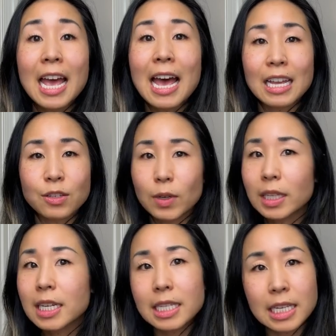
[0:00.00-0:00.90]
has
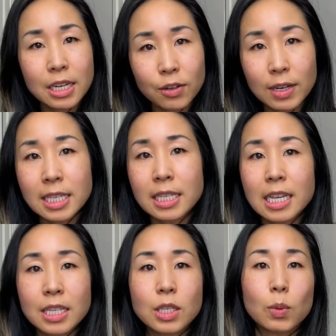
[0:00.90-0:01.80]
really decreased
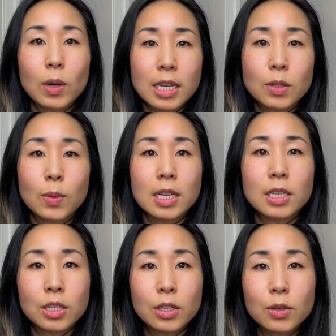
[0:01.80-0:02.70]
since twenty
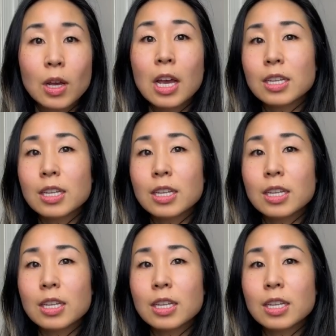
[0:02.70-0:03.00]
twenty-two.